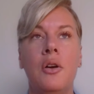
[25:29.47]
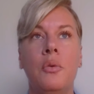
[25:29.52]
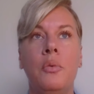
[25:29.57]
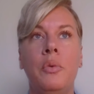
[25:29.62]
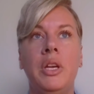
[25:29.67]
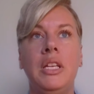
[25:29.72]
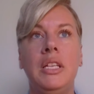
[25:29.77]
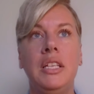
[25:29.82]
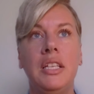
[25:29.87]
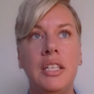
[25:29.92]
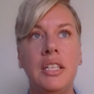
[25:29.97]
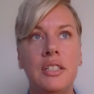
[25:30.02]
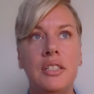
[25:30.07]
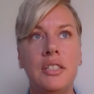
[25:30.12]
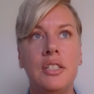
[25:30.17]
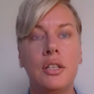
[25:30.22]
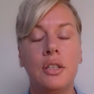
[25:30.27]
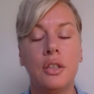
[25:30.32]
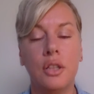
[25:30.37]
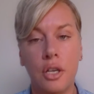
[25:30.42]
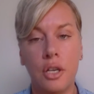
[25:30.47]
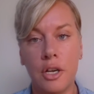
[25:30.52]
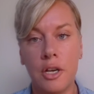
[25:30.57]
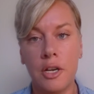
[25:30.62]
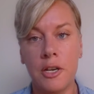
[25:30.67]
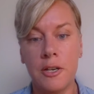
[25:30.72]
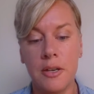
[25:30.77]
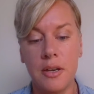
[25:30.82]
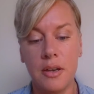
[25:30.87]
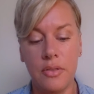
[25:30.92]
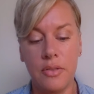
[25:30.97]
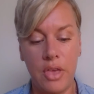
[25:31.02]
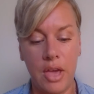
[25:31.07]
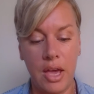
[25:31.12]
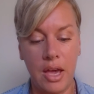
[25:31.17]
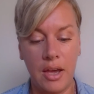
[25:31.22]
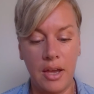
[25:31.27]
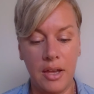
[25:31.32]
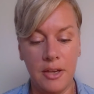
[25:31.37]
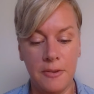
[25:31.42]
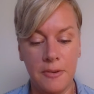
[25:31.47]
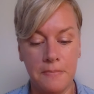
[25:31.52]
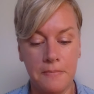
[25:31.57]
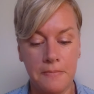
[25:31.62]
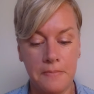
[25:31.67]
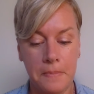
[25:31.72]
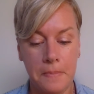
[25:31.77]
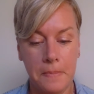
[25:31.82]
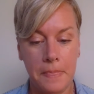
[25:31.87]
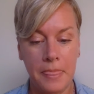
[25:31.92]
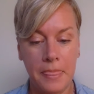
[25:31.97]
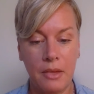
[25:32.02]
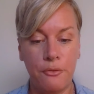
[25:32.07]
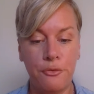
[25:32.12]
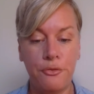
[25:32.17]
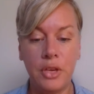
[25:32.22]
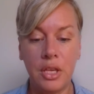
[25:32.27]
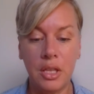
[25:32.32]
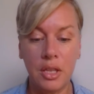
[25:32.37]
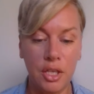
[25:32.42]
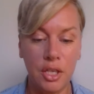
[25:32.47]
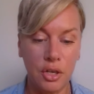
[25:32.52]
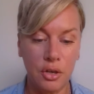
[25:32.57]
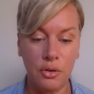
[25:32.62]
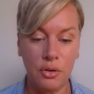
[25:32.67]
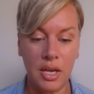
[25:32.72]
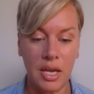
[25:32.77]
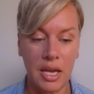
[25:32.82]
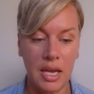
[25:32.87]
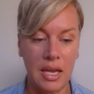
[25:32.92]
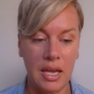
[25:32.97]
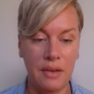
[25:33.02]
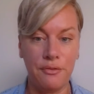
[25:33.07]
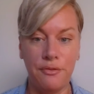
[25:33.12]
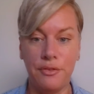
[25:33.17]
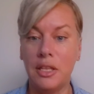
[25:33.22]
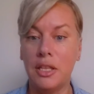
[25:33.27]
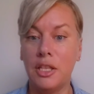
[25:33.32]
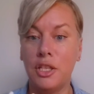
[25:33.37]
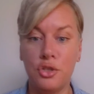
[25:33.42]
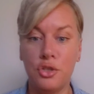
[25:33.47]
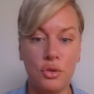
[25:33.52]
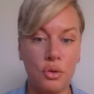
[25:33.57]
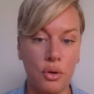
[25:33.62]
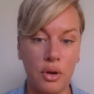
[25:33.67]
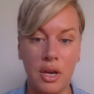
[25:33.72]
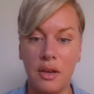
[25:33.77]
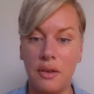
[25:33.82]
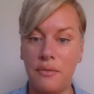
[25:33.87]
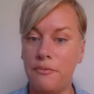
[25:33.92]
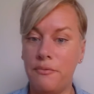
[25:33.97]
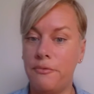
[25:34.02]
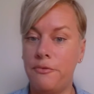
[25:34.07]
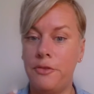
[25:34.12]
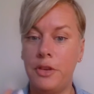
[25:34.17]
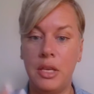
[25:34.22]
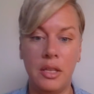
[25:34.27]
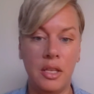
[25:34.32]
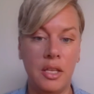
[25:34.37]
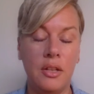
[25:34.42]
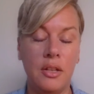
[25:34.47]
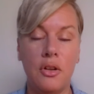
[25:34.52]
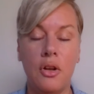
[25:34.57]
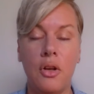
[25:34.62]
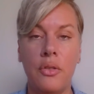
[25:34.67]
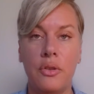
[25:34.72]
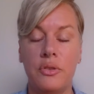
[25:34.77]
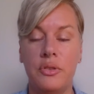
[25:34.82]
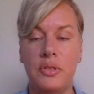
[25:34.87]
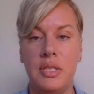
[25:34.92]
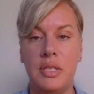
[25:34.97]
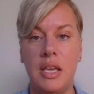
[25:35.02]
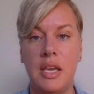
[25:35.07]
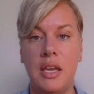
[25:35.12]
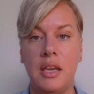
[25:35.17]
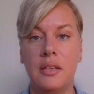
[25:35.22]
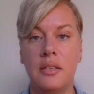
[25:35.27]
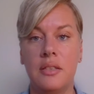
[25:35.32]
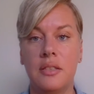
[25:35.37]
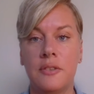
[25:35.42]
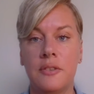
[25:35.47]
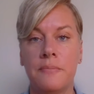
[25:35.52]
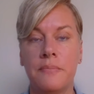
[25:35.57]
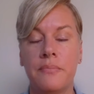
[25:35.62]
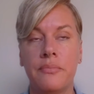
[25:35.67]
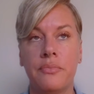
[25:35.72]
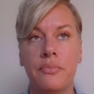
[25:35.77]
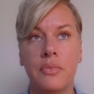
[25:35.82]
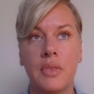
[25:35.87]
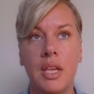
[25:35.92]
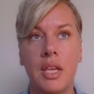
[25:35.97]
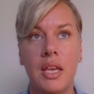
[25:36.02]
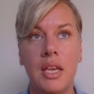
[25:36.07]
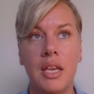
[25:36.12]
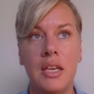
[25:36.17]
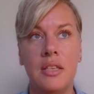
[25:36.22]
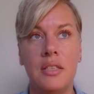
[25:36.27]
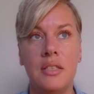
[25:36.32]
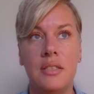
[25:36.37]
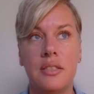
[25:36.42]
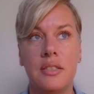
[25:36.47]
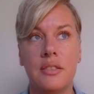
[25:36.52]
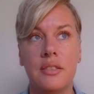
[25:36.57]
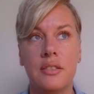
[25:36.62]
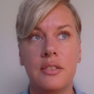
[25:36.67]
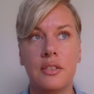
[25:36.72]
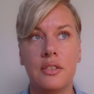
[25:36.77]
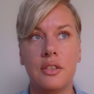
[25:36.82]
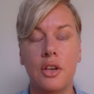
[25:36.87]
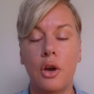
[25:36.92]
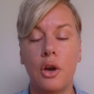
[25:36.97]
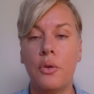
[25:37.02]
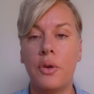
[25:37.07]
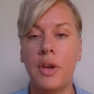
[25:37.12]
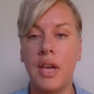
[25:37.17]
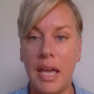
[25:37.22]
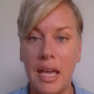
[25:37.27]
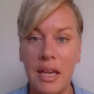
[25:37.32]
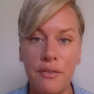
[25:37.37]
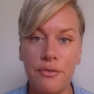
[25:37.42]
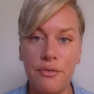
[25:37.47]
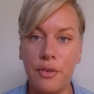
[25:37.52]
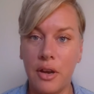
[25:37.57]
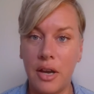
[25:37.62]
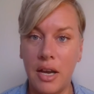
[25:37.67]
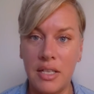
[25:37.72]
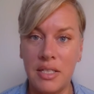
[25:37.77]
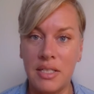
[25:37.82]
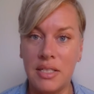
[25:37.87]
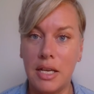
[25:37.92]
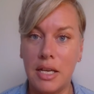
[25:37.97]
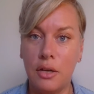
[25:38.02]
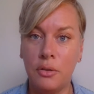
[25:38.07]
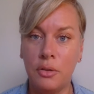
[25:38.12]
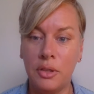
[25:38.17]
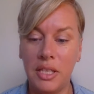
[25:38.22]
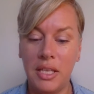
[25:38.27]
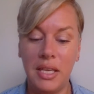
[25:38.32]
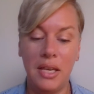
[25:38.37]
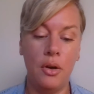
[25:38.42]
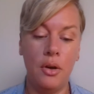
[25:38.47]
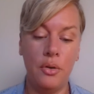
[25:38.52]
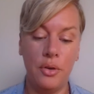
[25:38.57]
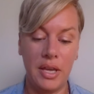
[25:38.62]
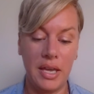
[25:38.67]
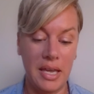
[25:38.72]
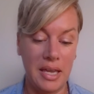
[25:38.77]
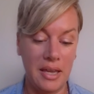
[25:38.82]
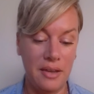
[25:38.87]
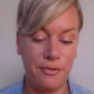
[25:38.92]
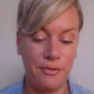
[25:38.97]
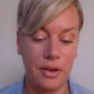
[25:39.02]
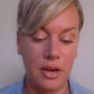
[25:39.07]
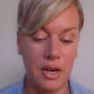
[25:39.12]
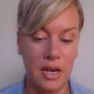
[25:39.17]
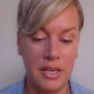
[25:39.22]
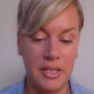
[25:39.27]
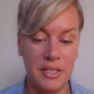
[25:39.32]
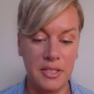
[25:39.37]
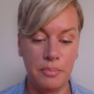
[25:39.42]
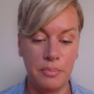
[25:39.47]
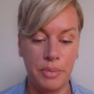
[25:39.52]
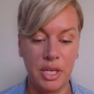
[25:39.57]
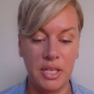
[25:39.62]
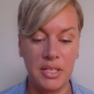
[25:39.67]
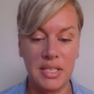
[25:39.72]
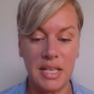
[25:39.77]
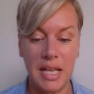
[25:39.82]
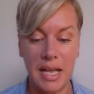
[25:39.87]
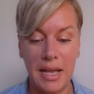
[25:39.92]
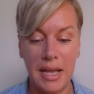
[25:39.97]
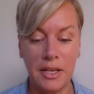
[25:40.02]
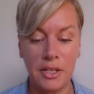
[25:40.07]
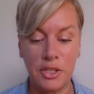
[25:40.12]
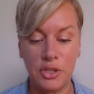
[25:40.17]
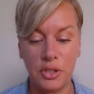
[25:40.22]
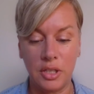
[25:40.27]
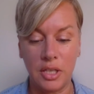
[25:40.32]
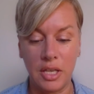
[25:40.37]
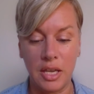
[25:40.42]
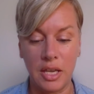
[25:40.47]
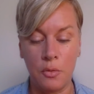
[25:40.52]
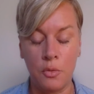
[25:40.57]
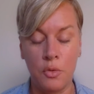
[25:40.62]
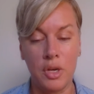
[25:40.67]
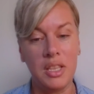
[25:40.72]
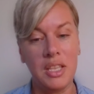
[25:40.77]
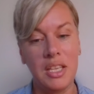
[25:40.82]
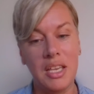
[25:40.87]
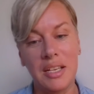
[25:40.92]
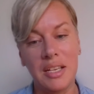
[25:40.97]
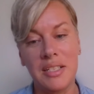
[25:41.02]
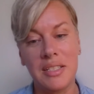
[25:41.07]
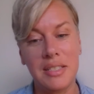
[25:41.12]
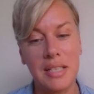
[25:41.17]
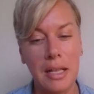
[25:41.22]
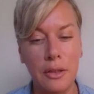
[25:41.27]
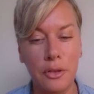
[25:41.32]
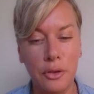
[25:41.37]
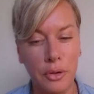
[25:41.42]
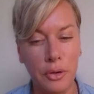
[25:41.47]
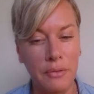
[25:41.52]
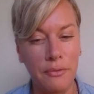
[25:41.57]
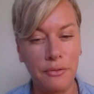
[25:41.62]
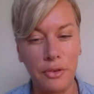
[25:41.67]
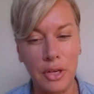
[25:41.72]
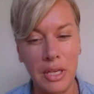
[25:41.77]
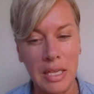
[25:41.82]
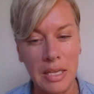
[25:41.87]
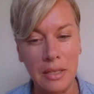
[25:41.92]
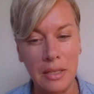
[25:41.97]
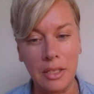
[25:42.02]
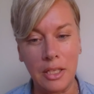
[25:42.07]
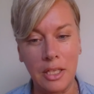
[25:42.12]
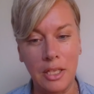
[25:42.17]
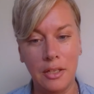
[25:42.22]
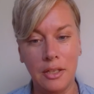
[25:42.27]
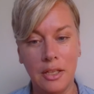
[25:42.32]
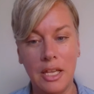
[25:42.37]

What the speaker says: We need to learn that feeling okay, feeling joy, feeling all those things is okay for us. Not only okay for us, but it's actually one of the accelerant for healing.